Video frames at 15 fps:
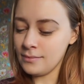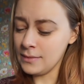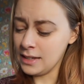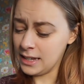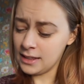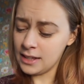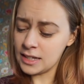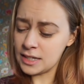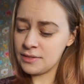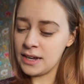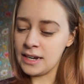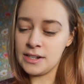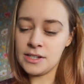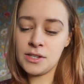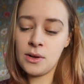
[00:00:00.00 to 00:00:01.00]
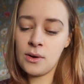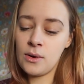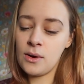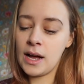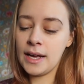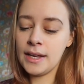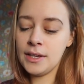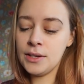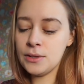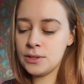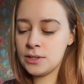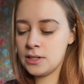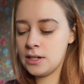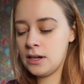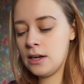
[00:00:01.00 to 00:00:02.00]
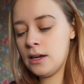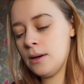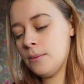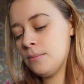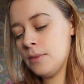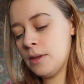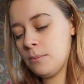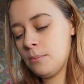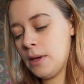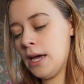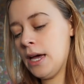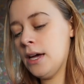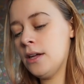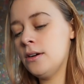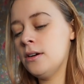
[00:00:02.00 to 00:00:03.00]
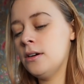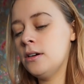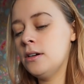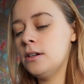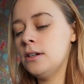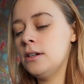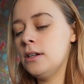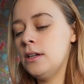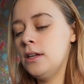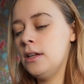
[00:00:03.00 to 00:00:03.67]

It looks fine. So I used the pattern